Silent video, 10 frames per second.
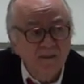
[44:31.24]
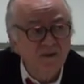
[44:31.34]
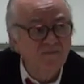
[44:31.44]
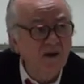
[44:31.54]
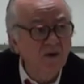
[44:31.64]

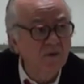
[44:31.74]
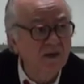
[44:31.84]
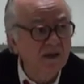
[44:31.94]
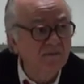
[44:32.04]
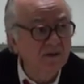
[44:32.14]
If I
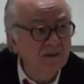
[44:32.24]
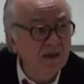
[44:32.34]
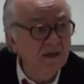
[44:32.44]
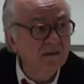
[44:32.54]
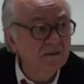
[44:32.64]
work every
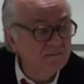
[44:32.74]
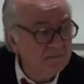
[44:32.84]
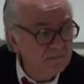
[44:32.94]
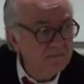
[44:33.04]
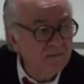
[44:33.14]
day,
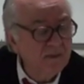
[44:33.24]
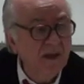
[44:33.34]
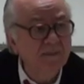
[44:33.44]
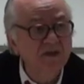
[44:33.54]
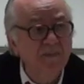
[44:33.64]

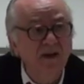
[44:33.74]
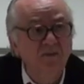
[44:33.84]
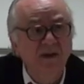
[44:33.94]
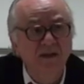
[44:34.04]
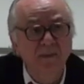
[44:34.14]
I'm expect
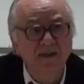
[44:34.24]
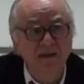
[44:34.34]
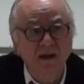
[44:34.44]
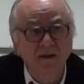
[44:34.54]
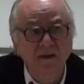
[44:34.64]
to get my
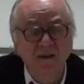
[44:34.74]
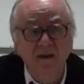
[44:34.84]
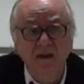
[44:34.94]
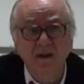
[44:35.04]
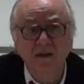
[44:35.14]
salary at the,
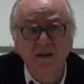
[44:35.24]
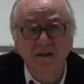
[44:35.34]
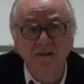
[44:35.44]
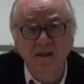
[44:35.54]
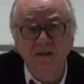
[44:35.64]
year,
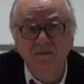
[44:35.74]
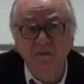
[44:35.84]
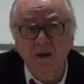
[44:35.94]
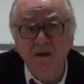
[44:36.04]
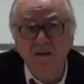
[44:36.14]
at the end of the
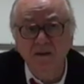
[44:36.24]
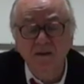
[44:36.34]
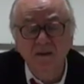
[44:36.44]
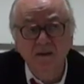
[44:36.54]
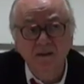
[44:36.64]
month.
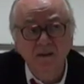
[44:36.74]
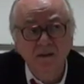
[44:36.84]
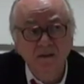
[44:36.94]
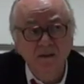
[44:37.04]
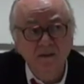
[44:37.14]

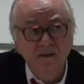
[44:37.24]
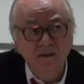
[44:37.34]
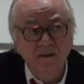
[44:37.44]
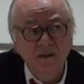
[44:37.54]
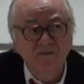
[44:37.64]

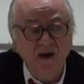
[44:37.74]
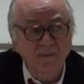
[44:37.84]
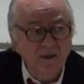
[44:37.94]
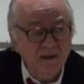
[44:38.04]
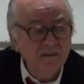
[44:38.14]
If
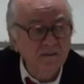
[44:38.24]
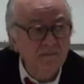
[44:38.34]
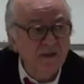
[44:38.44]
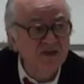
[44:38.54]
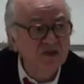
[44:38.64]
I'm at the
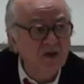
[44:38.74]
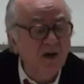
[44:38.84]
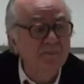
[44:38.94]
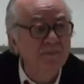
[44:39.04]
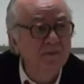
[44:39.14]
bus
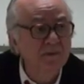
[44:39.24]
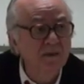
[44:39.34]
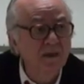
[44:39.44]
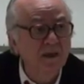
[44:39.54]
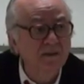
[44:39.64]
stop
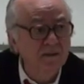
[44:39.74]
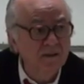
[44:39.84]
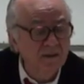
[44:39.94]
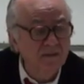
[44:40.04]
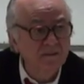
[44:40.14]
and
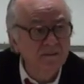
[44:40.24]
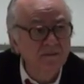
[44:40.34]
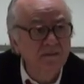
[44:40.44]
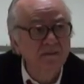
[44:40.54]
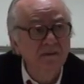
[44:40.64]
uh,
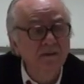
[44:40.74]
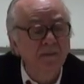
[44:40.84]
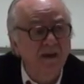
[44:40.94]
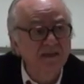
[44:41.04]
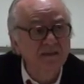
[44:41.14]
the
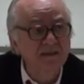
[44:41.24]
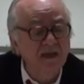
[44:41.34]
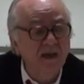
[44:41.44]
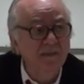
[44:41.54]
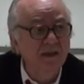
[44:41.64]
bus is
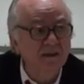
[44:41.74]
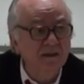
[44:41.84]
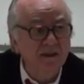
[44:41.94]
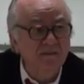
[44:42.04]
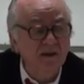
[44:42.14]
coming at
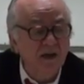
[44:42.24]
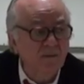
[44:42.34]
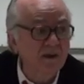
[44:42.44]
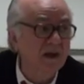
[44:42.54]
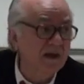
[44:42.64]
a given
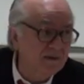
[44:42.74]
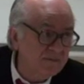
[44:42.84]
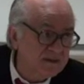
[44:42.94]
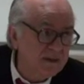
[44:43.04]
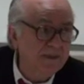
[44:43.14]
hour, I have
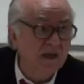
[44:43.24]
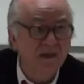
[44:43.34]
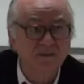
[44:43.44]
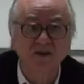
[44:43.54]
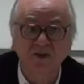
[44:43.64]
a
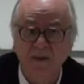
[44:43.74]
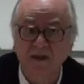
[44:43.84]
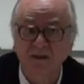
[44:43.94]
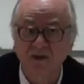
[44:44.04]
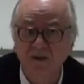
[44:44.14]
stabilized
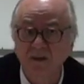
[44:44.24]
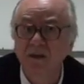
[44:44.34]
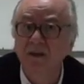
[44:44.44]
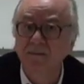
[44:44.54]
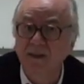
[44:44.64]
expectation
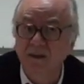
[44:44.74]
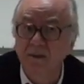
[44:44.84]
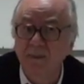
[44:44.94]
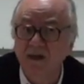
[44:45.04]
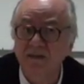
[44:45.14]
that the
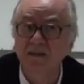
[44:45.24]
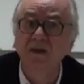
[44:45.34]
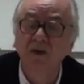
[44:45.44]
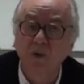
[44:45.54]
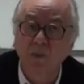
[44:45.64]
bus
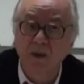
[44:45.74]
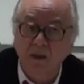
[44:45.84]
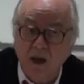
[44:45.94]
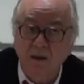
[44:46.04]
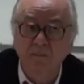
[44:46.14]
will
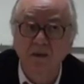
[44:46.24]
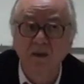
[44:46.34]
come.